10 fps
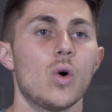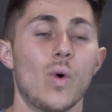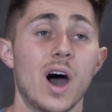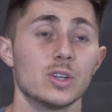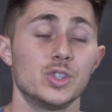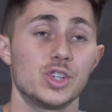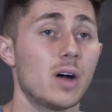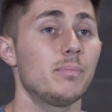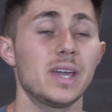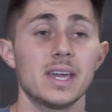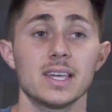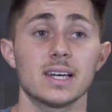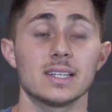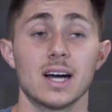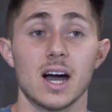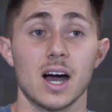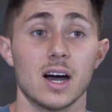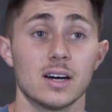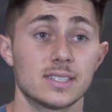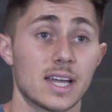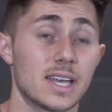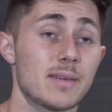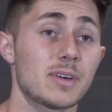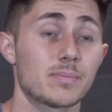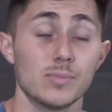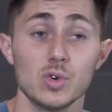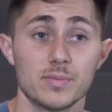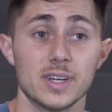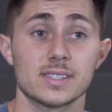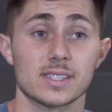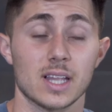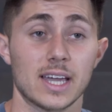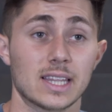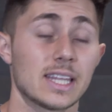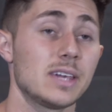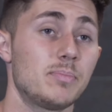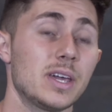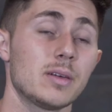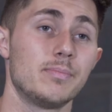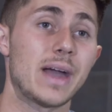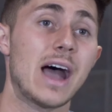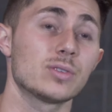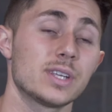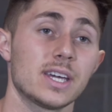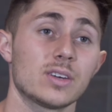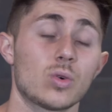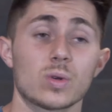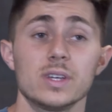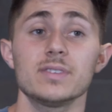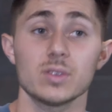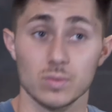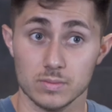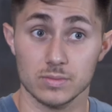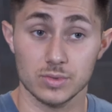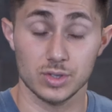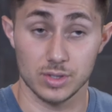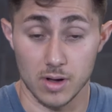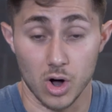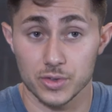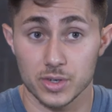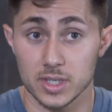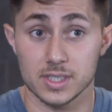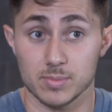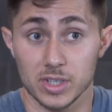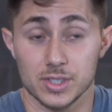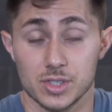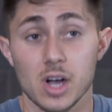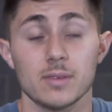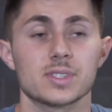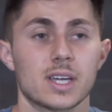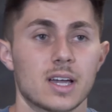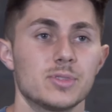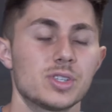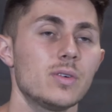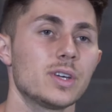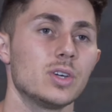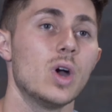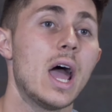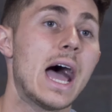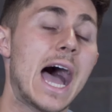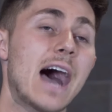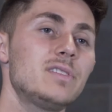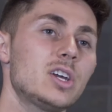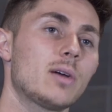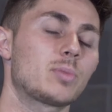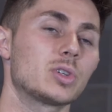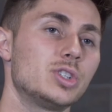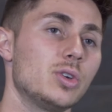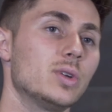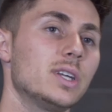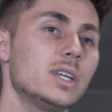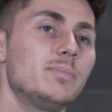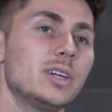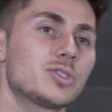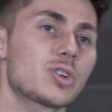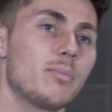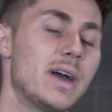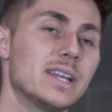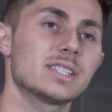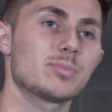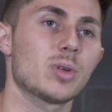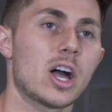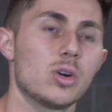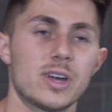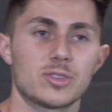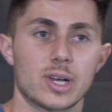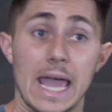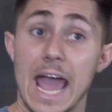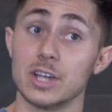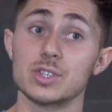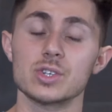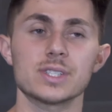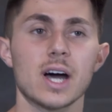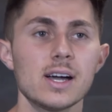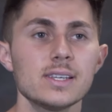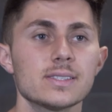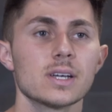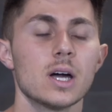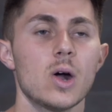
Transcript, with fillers: While jumping, uh, dynamic movements like leaping, bounding, or even alternate split jumps like I'm showing you have the opportunity to be a tremendous plyometric exercise,